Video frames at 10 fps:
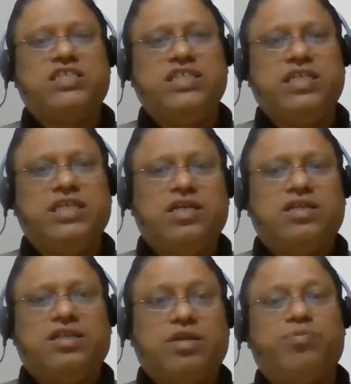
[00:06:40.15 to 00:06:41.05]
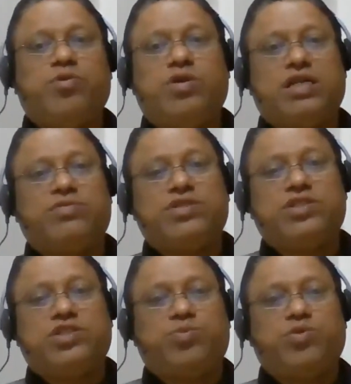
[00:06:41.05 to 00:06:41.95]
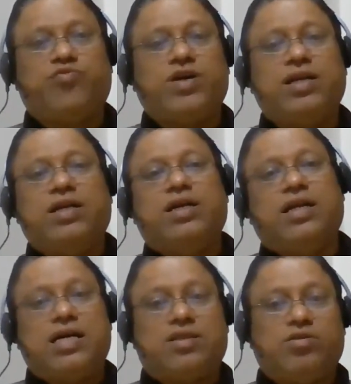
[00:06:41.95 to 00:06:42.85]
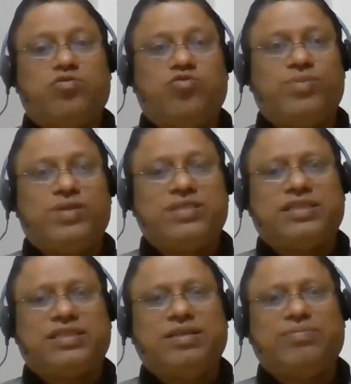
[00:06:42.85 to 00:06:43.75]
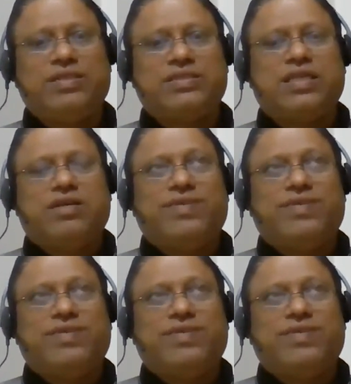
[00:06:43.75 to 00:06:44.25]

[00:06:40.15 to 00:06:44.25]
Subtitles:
the repo and reverse repo for last 2 months or 3 months,